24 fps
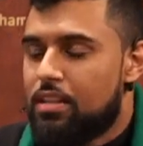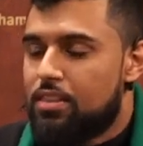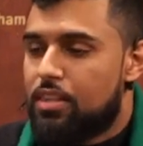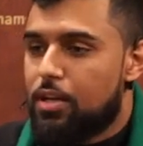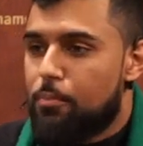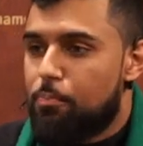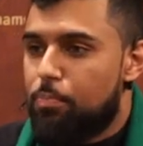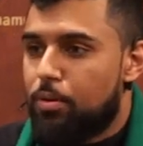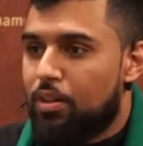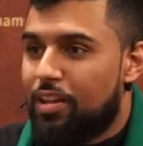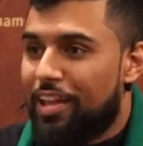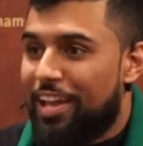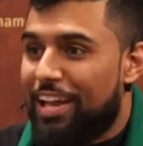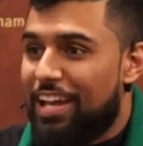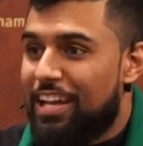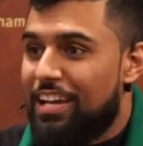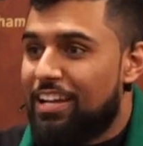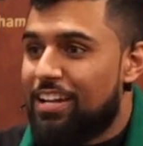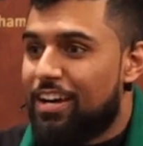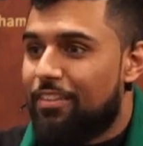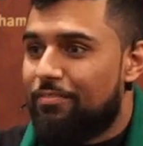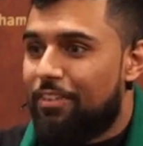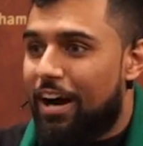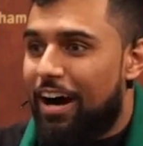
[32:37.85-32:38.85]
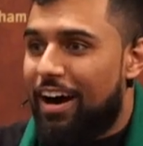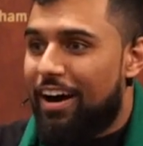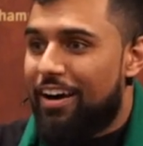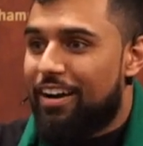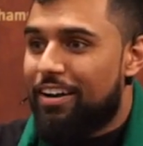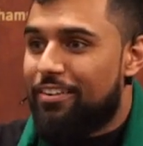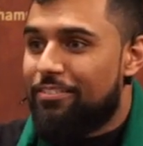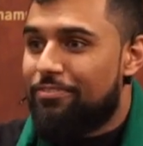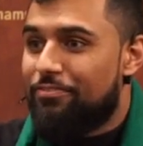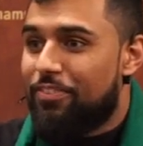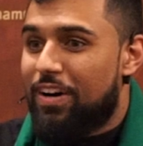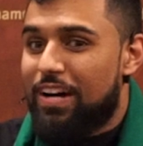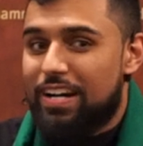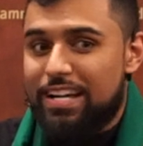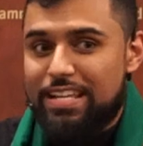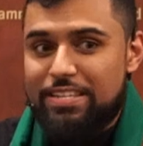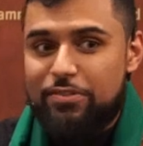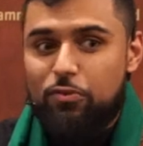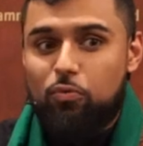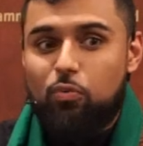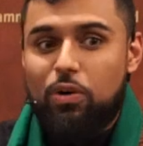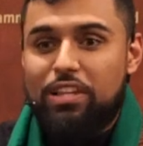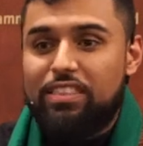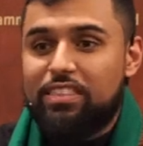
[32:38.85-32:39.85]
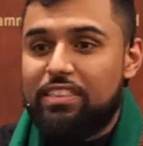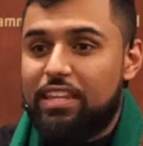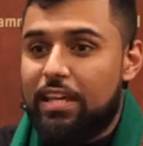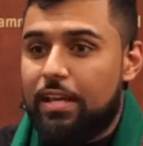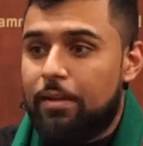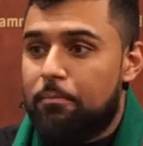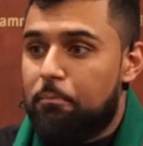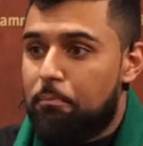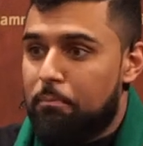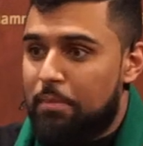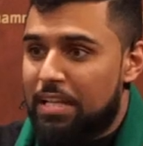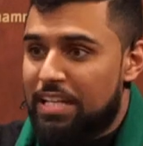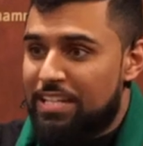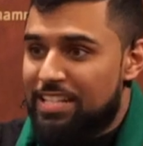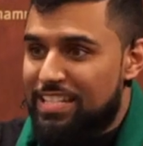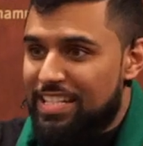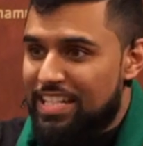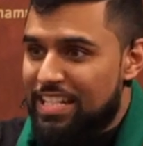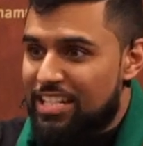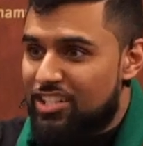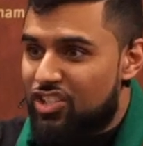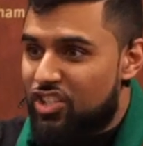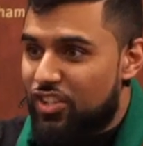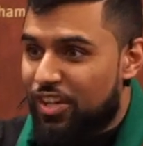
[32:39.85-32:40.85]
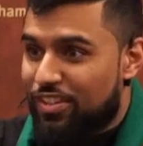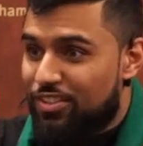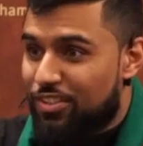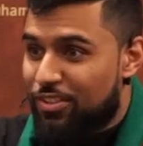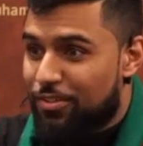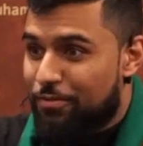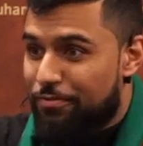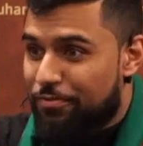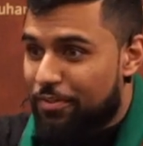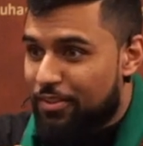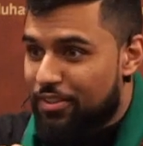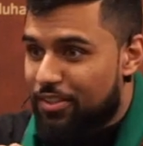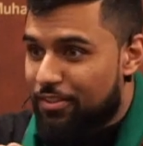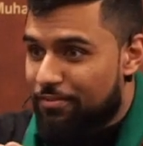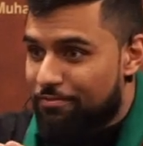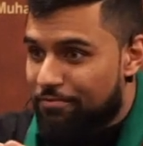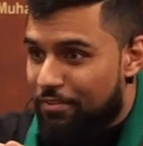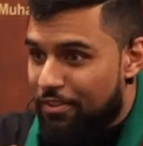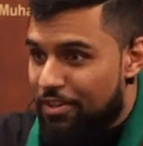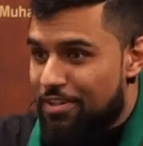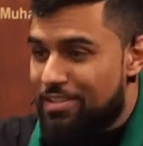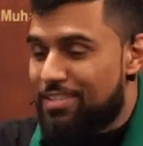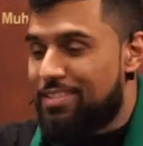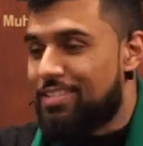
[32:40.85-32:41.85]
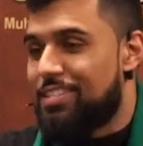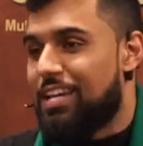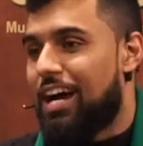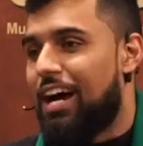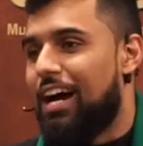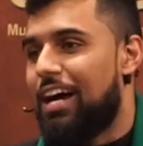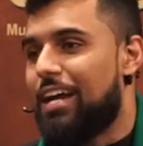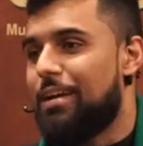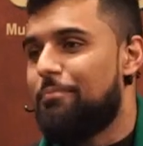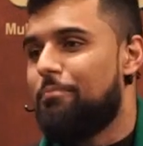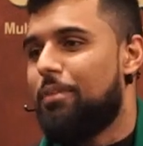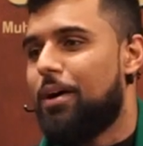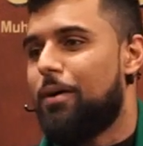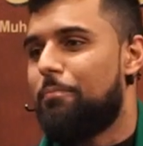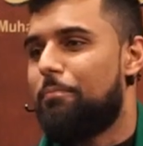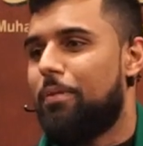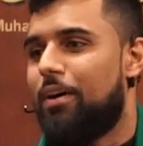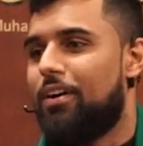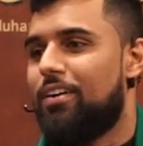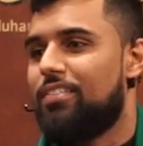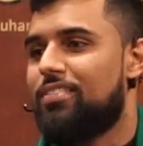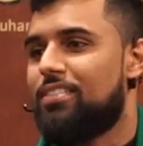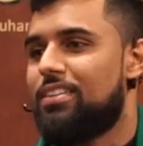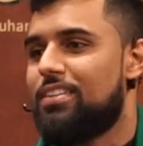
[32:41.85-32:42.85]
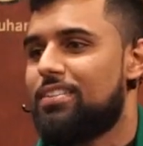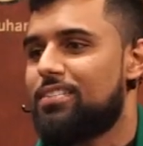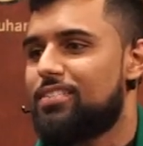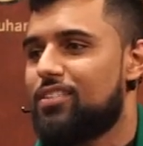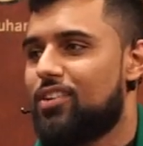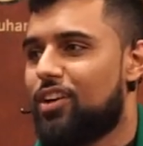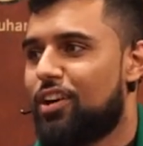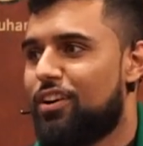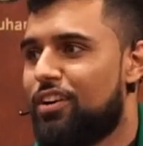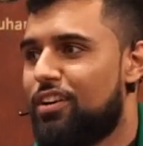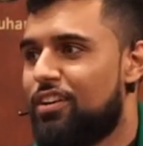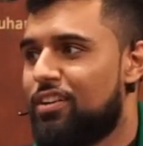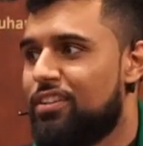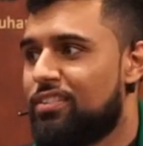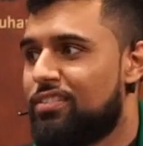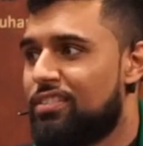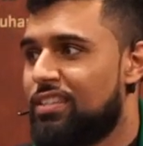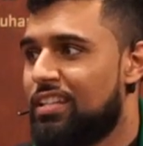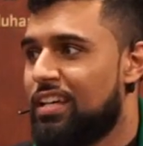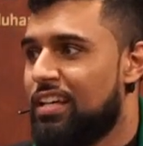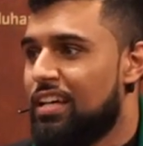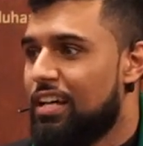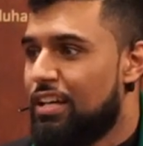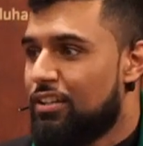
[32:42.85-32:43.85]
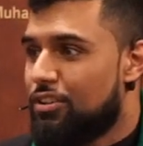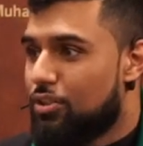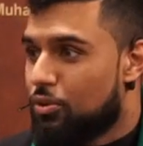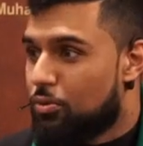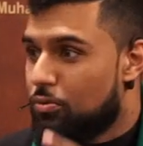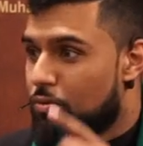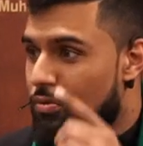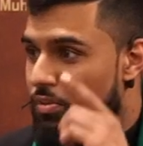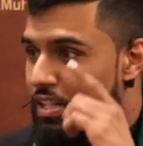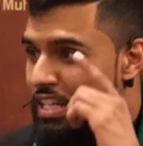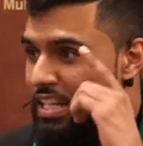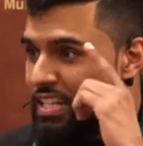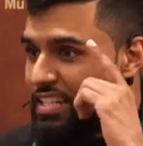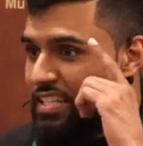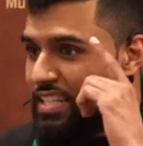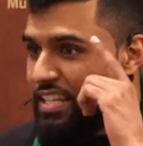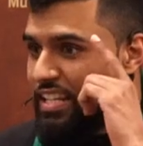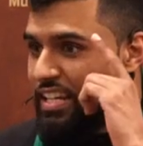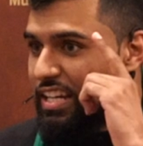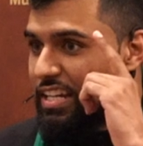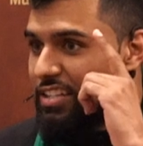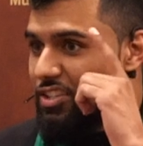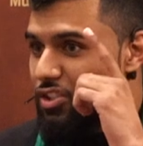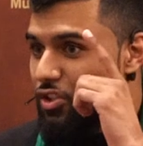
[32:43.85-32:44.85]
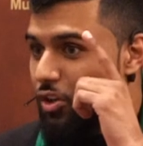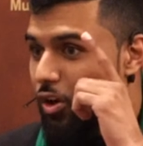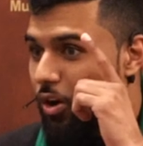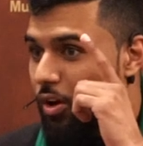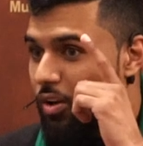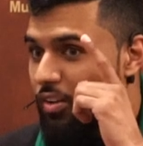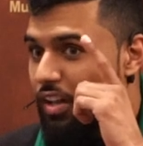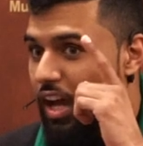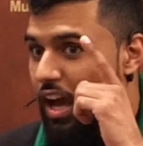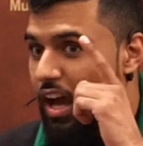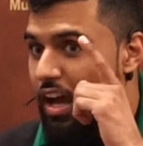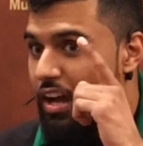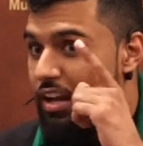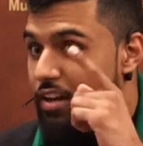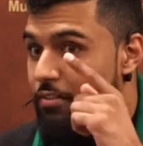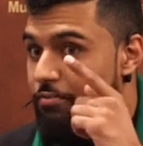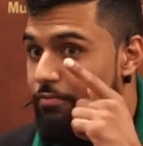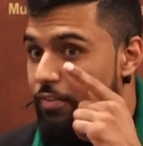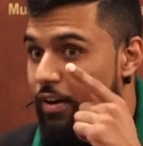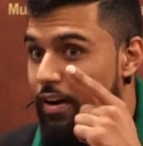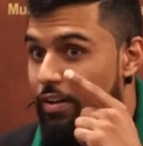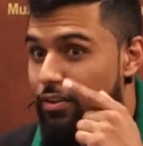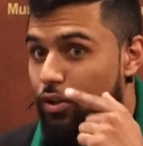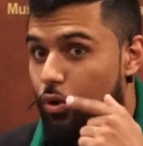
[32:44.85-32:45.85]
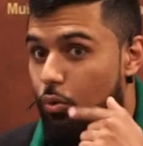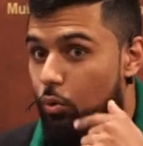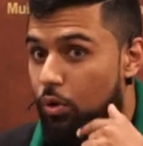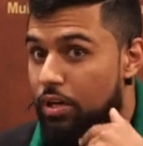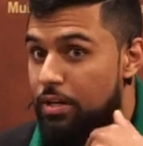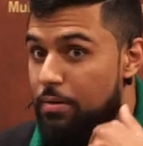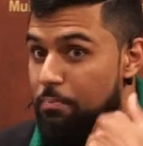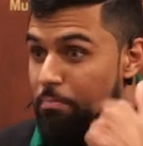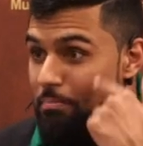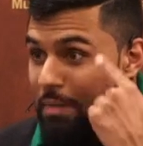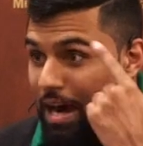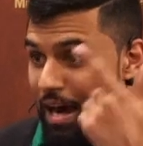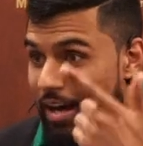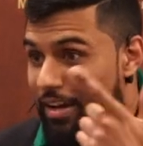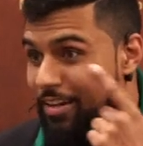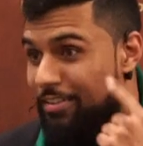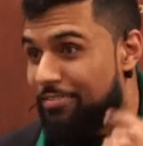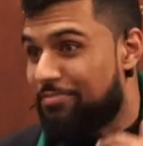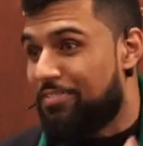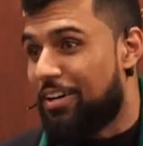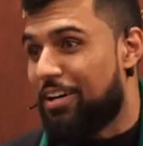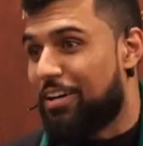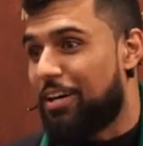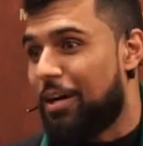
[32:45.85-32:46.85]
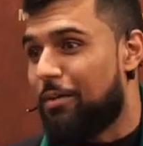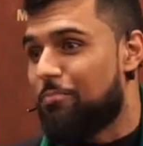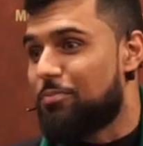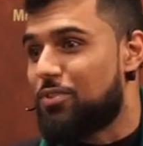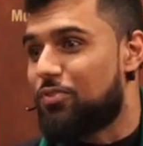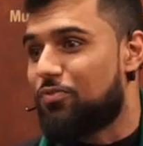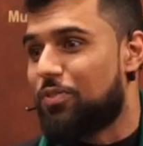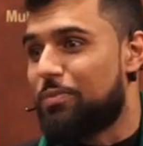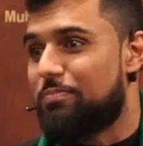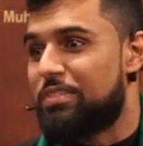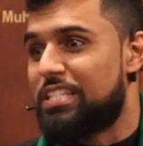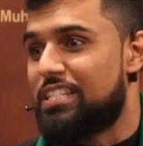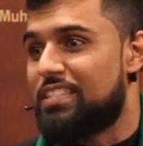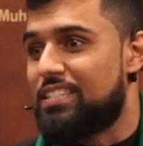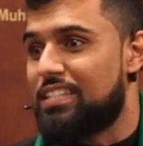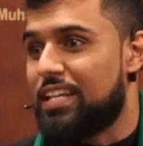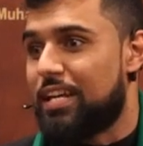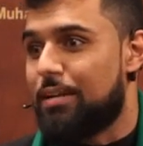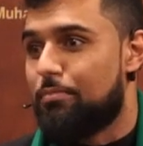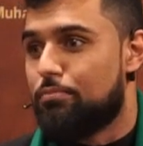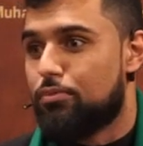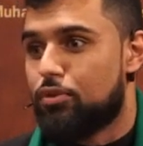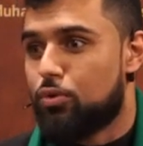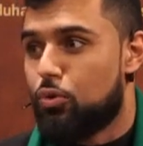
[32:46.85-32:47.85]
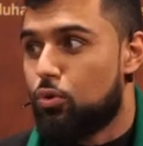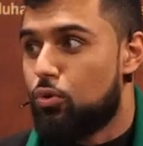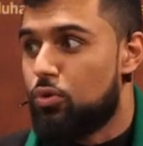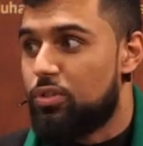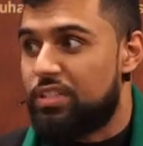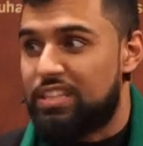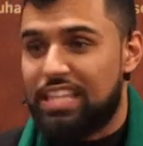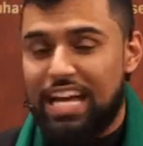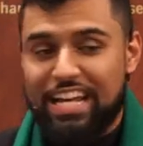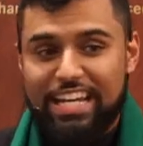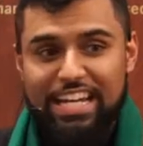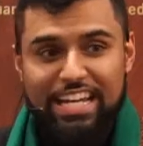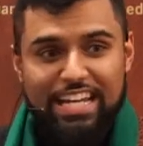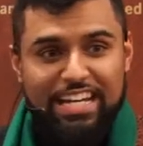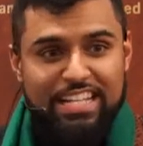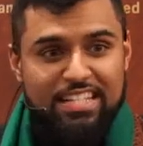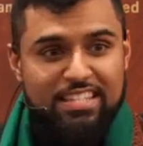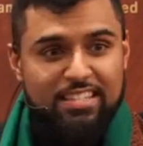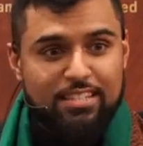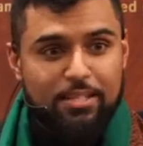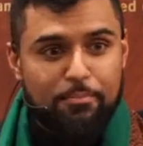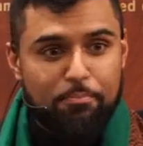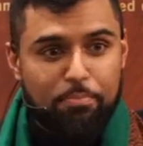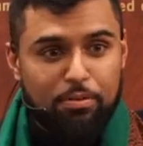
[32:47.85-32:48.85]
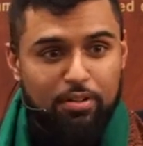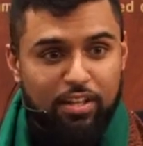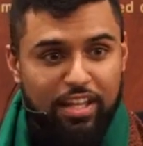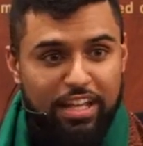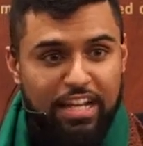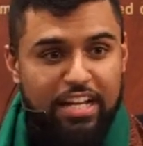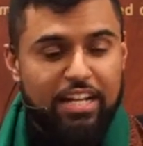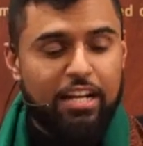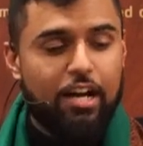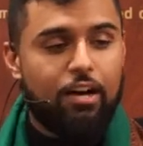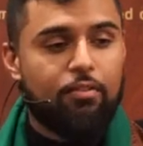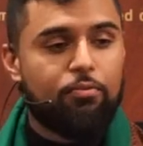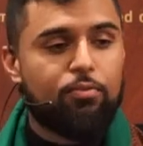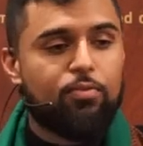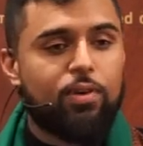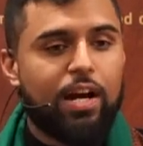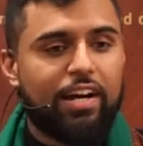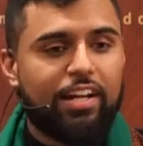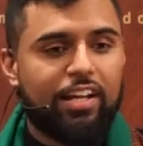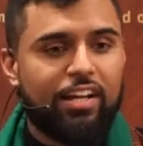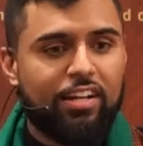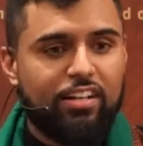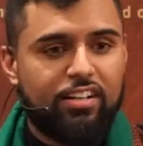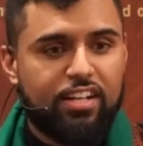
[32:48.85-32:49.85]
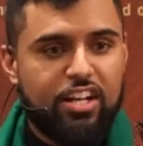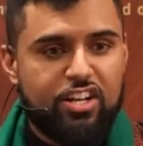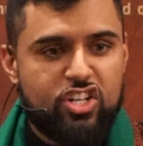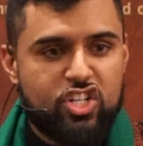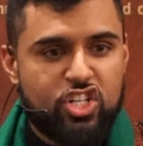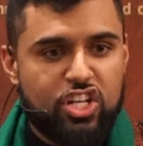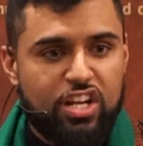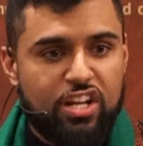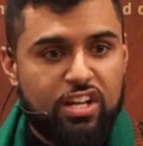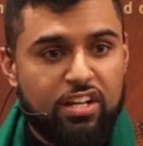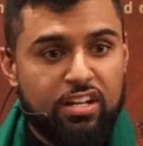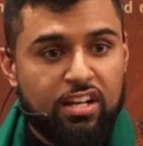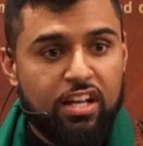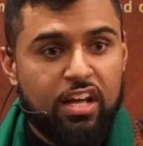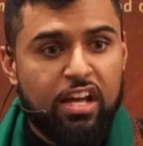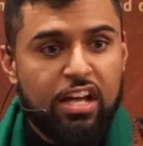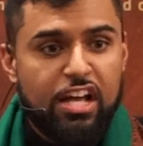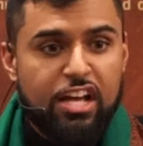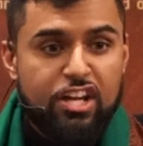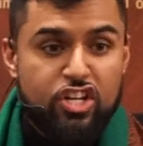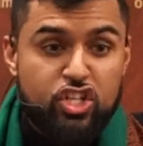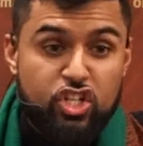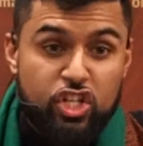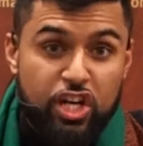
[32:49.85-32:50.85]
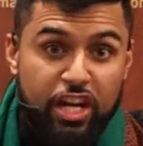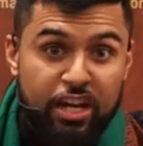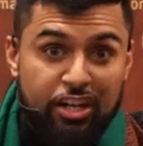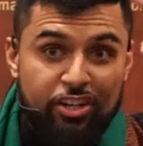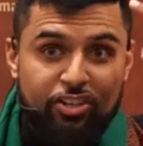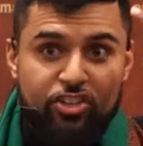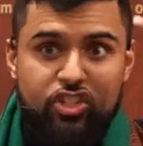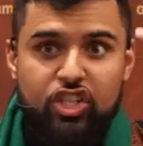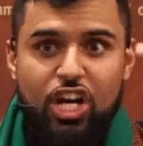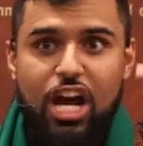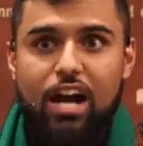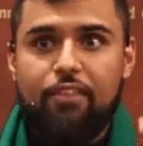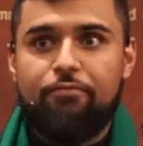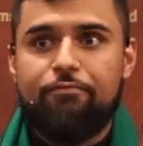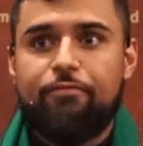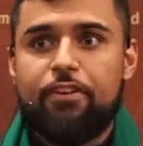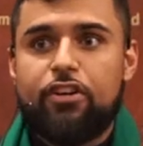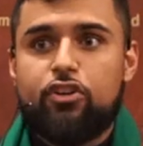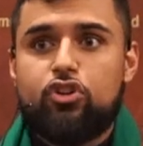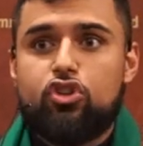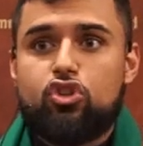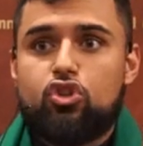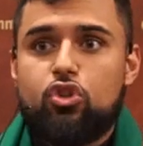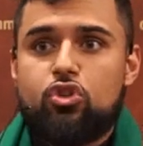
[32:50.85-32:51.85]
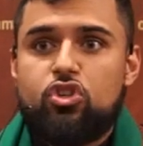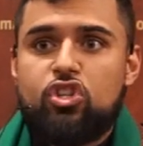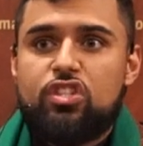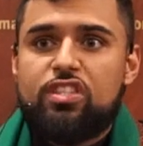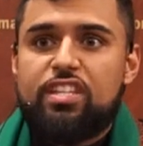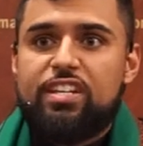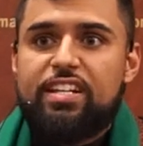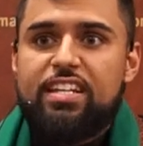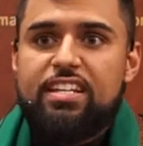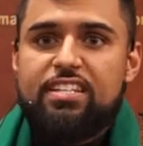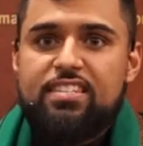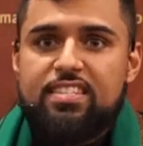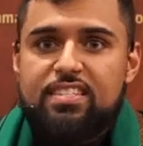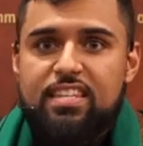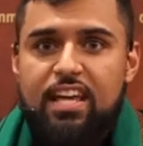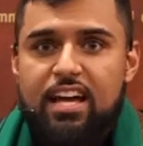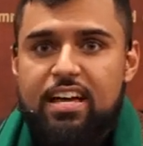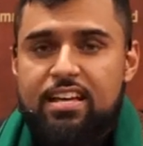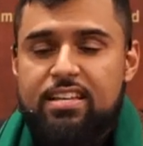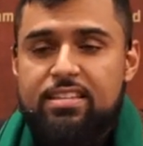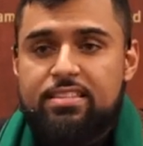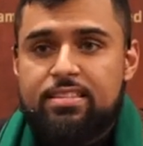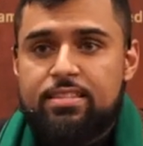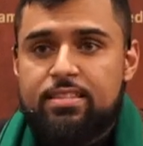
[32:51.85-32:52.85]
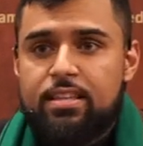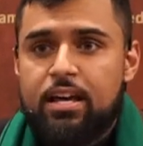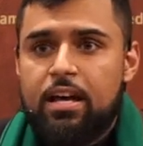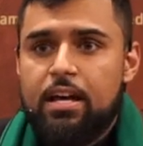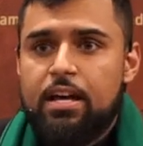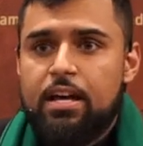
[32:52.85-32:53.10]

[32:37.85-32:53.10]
The plain of Arafah is when they meet each other for the first time upon this earth. The reason it's called Arafah, the word Ma'rifah comes from the same root, that it is the plane of recognition. Sheikh Ja'far Shushtari says